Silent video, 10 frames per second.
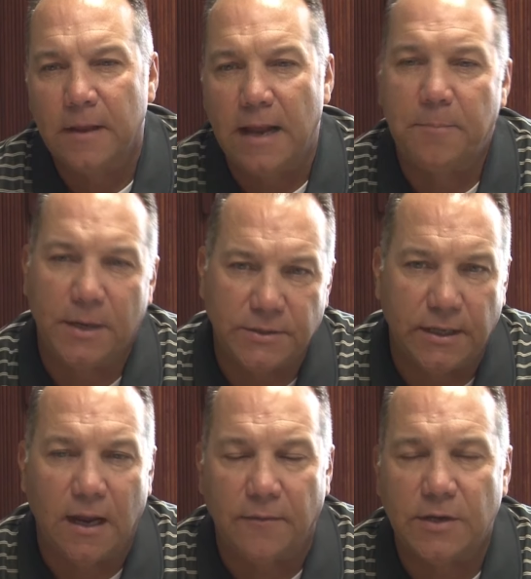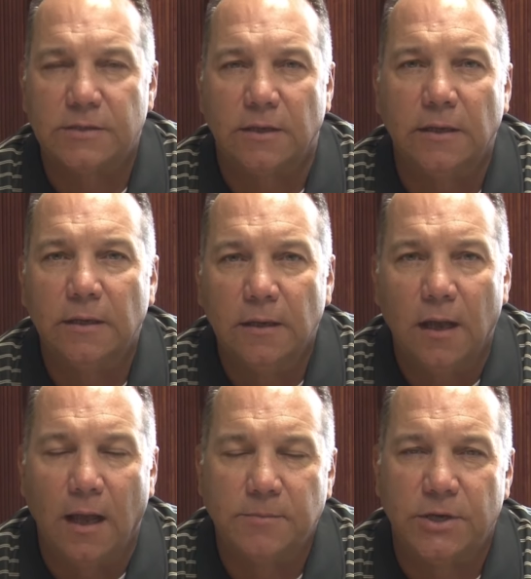And pitching, obviously,
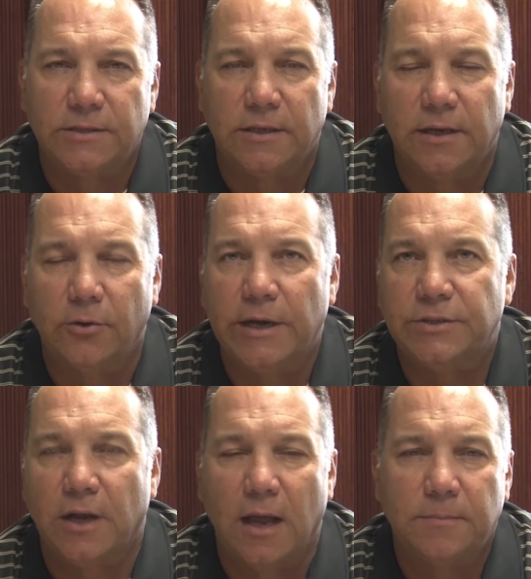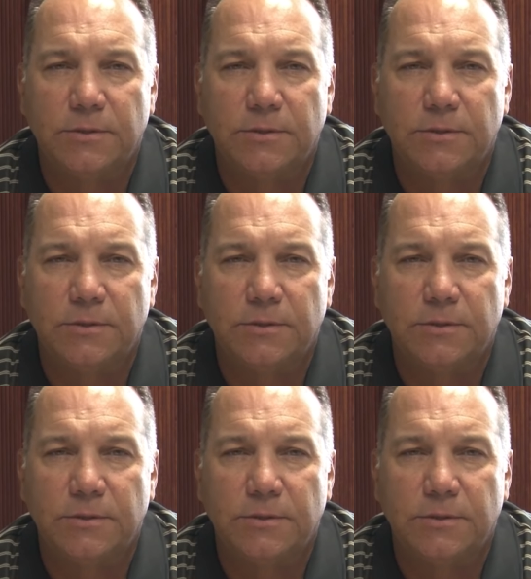Justin did a great job.